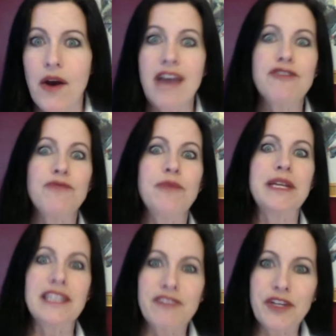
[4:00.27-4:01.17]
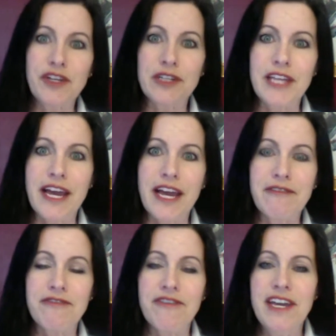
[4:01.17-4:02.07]
have you been living your
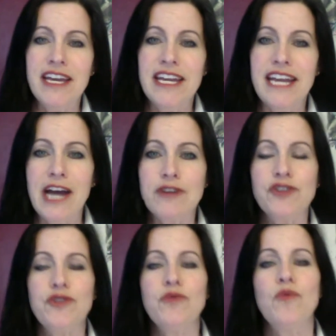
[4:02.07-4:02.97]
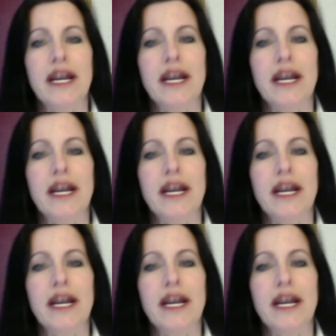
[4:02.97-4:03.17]
life, and how do you want